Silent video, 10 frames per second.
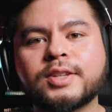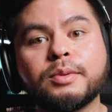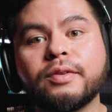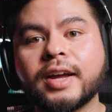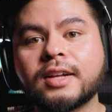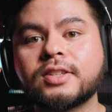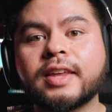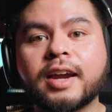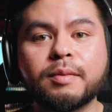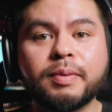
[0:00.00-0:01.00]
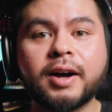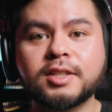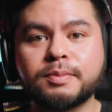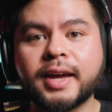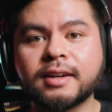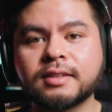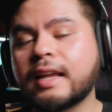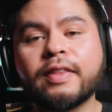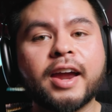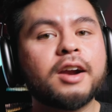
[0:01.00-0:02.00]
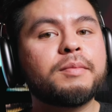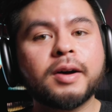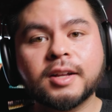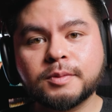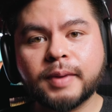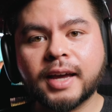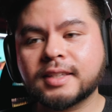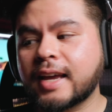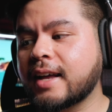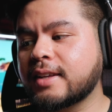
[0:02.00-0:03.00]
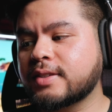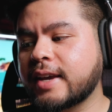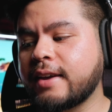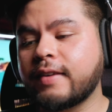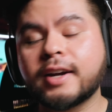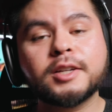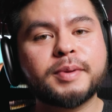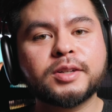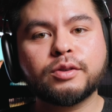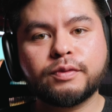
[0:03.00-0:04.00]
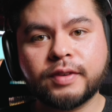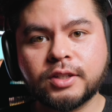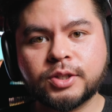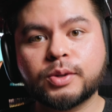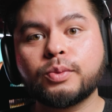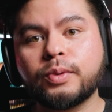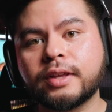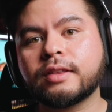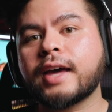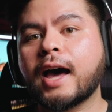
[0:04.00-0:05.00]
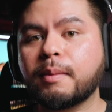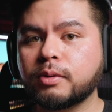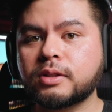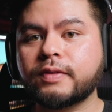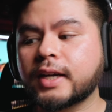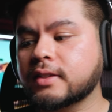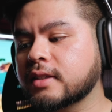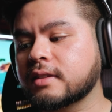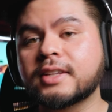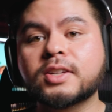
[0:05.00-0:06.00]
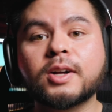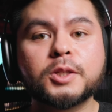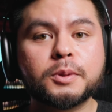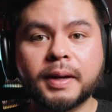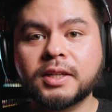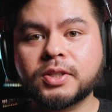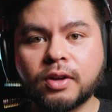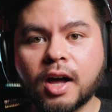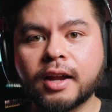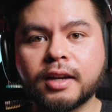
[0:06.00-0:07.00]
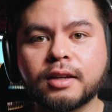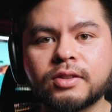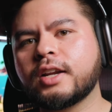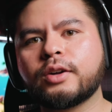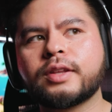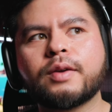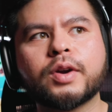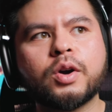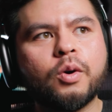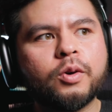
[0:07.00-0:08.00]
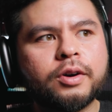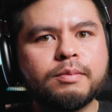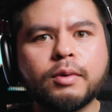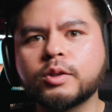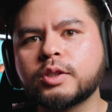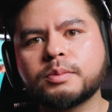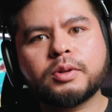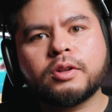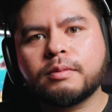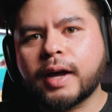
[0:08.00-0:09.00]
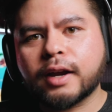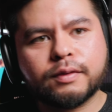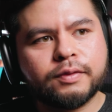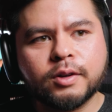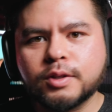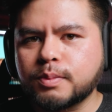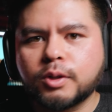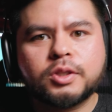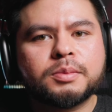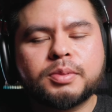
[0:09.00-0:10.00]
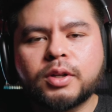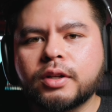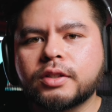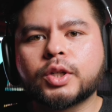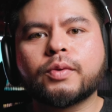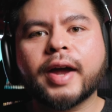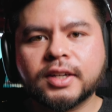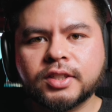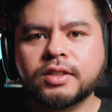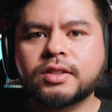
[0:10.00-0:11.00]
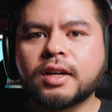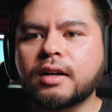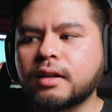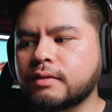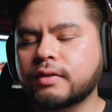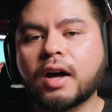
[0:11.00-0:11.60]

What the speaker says: so moving on to the AirPods Max. Now the AirPods Max has a very special feature with Apple devices. It's called spatial audio. You know, they record multiple microphones, multiple directions of